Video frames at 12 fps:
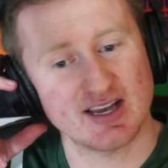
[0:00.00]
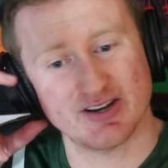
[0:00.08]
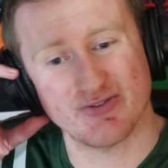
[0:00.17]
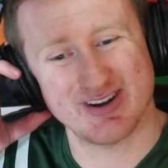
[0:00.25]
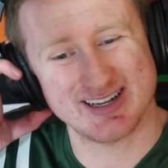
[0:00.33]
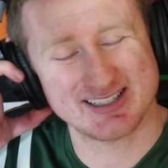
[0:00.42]
I
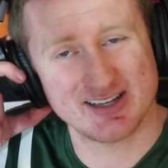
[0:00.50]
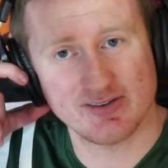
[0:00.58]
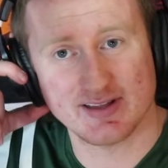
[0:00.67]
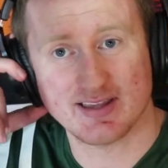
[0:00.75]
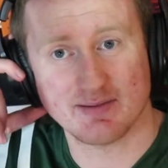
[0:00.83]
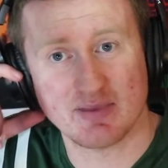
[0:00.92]
don't
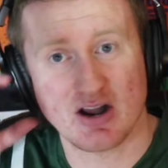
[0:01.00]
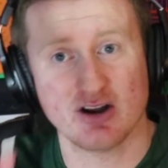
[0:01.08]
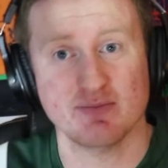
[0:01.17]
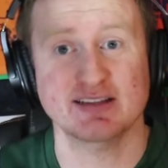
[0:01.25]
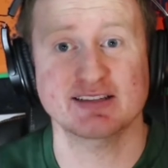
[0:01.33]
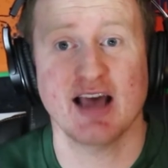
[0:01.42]
necessarily think
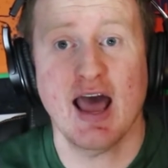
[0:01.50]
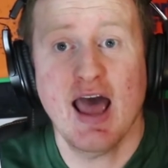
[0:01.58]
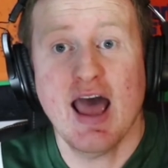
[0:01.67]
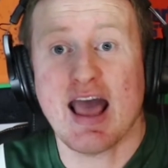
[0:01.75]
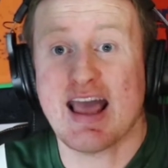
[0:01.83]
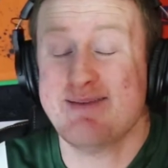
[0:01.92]
Perriman's
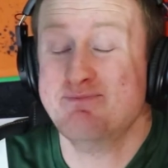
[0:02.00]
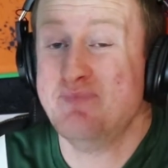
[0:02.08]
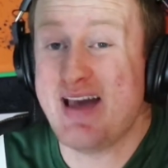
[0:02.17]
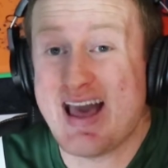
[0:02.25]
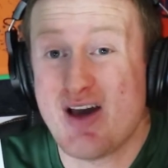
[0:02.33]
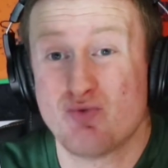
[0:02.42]
a
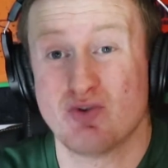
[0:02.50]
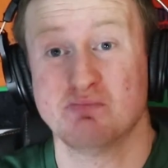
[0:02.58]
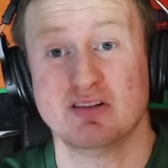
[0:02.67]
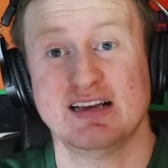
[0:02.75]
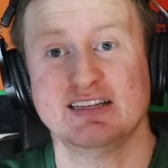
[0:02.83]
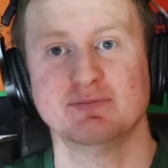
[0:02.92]
bad
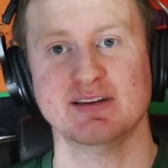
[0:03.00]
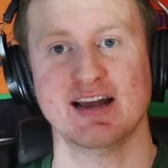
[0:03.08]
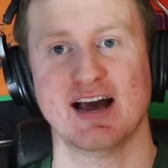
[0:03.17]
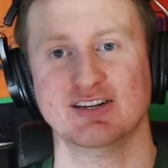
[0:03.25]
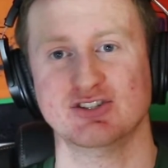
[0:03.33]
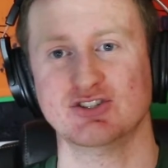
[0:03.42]
replacement.
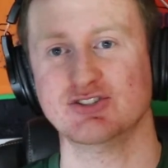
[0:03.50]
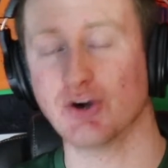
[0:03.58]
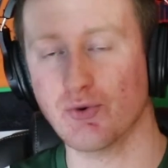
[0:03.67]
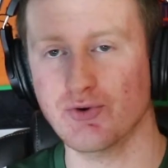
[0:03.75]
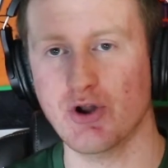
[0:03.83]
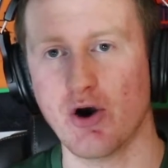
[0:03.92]
I just
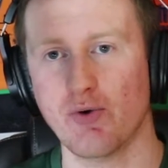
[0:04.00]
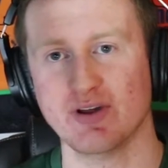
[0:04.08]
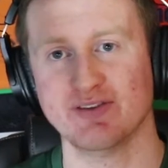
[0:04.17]
don't know